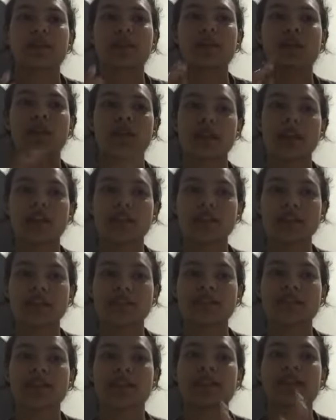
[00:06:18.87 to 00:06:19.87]

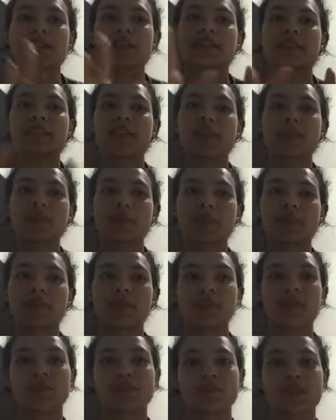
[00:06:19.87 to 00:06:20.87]
carries, and then the other
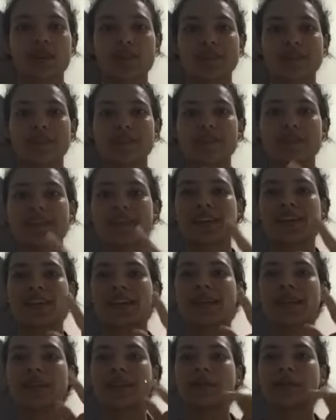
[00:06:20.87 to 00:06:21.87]
person runs,
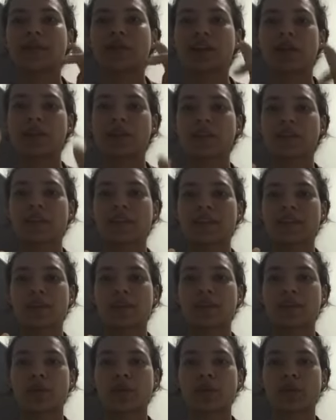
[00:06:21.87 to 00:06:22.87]
and then we come to that same
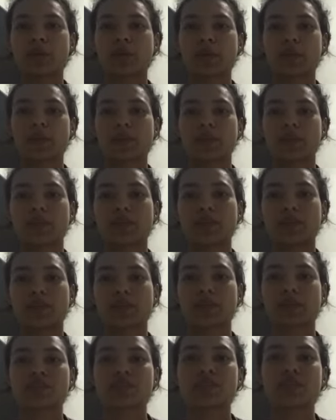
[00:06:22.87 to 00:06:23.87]
point where the person
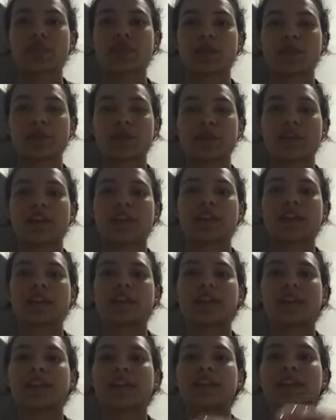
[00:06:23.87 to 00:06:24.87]
finished, stopped running,
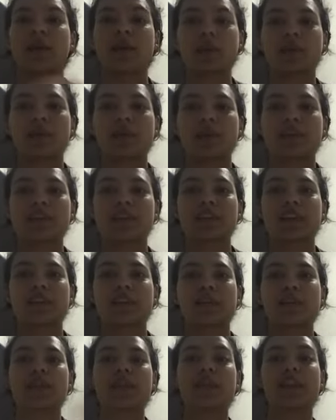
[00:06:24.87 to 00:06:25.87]
and then that person takes
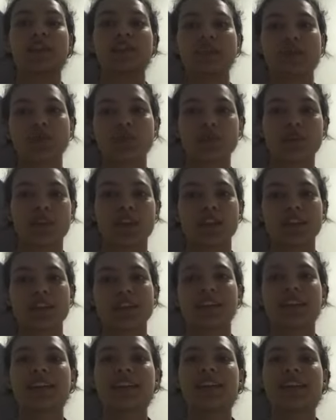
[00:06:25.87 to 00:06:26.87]
over, then you run.
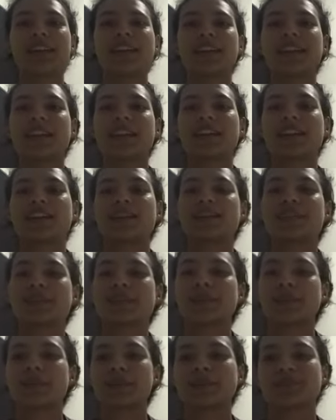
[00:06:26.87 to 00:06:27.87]
And
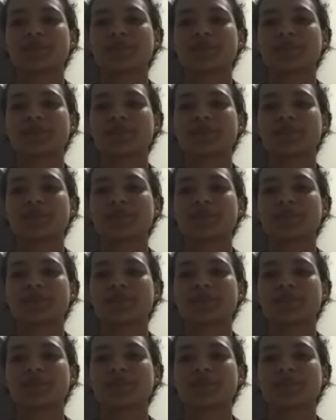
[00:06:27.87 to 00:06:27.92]
so